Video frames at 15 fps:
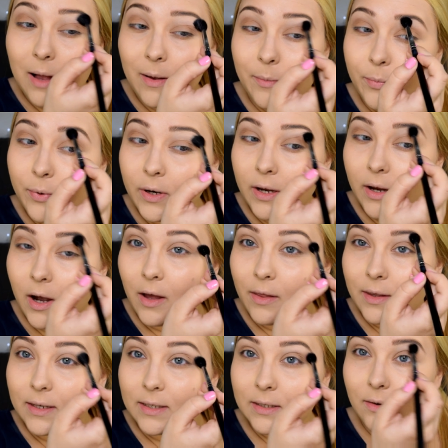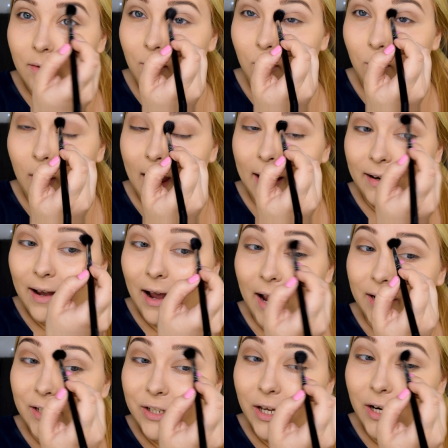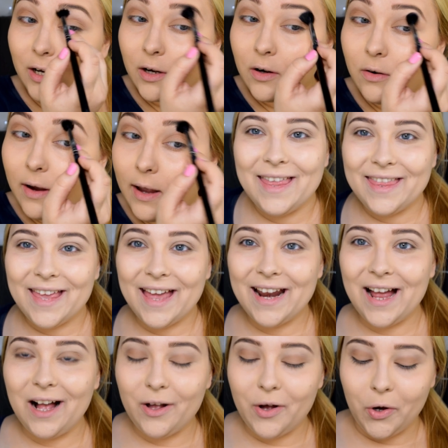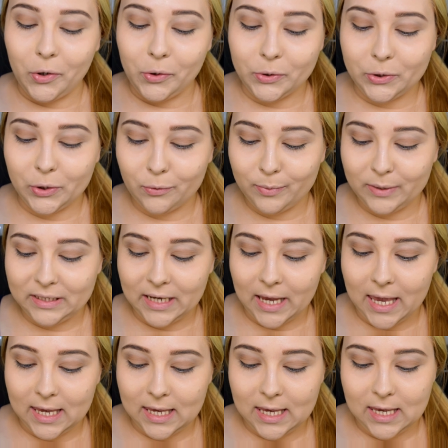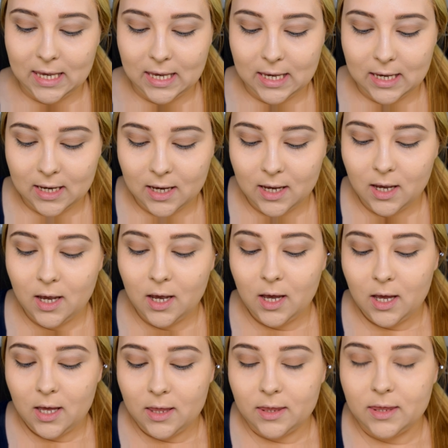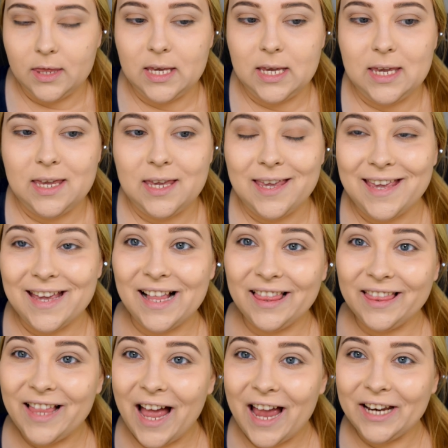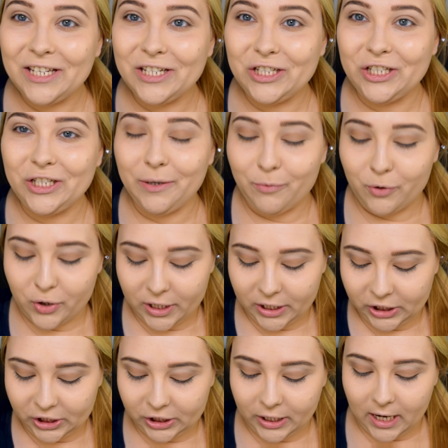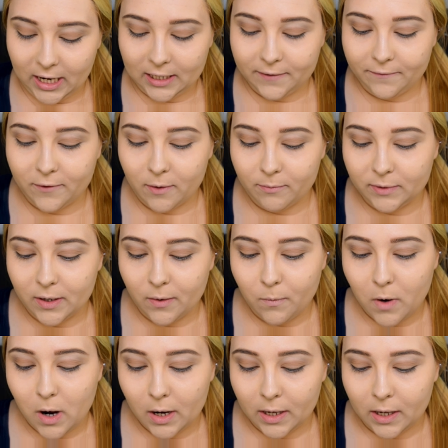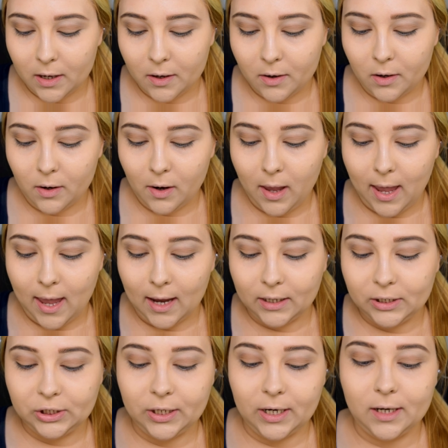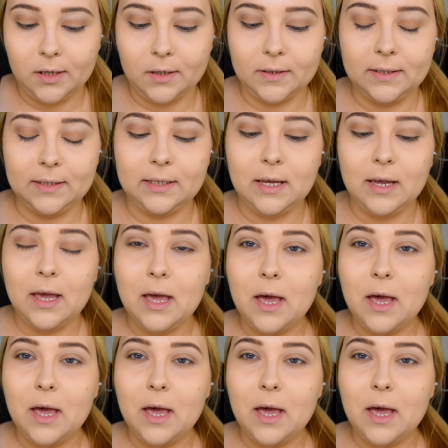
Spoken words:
I'll be putting on this white eyeshadow, and then I'll also be taking the light shimmery shade from the Walking on Eggshells